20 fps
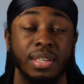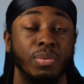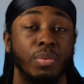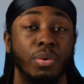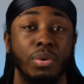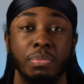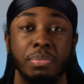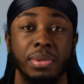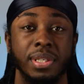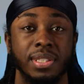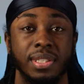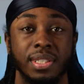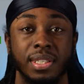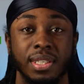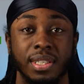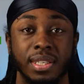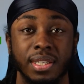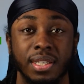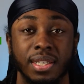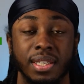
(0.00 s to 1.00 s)
it won't be
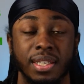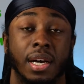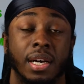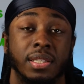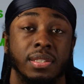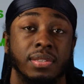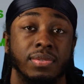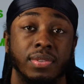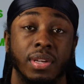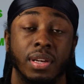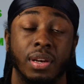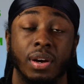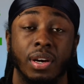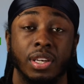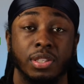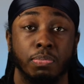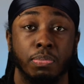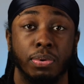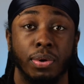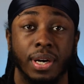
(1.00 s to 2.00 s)
seen. And the
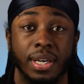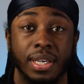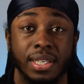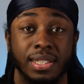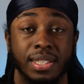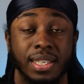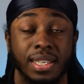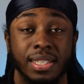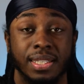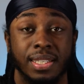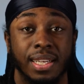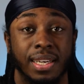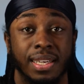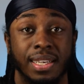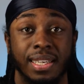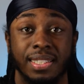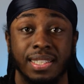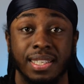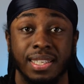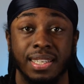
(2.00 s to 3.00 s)
last pro I can say is that
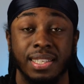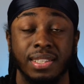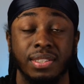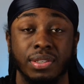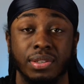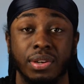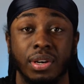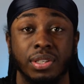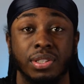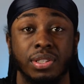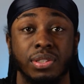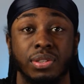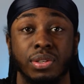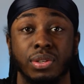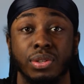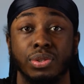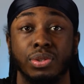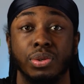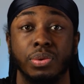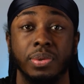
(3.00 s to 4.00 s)
it's an introduction to the
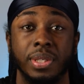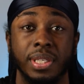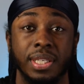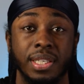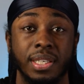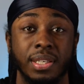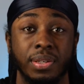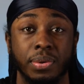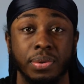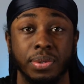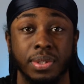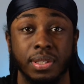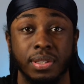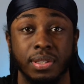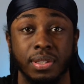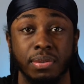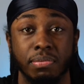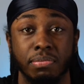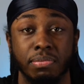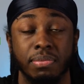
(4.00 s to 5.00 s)
Sony
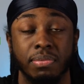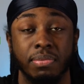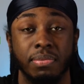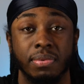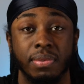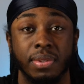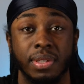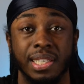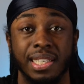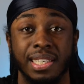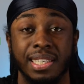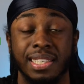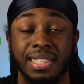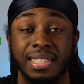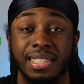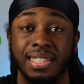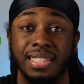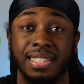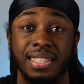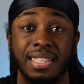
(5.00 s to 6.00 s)
ecosystem.
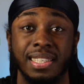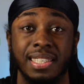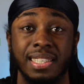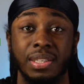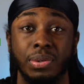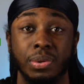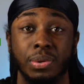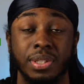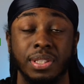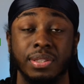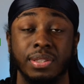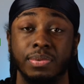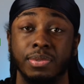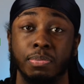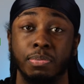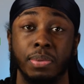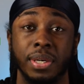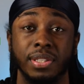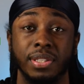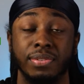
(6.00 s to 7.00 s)
This ecosystem
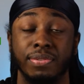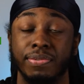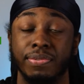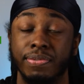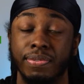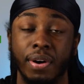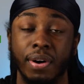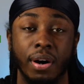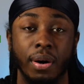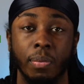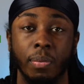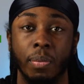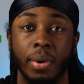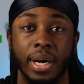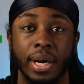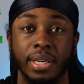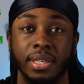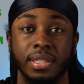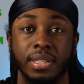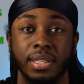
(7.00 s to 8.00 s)
spreads far and
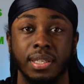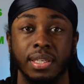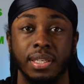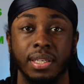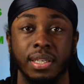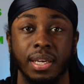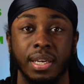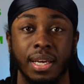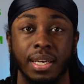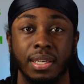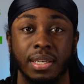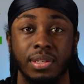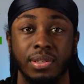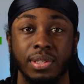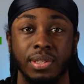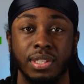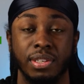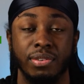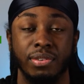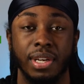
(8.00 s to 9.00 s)
wide. Like, you
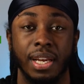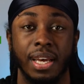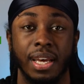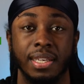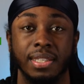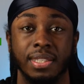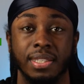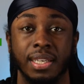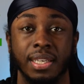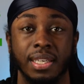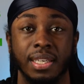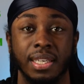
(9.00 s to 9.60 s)
need to realize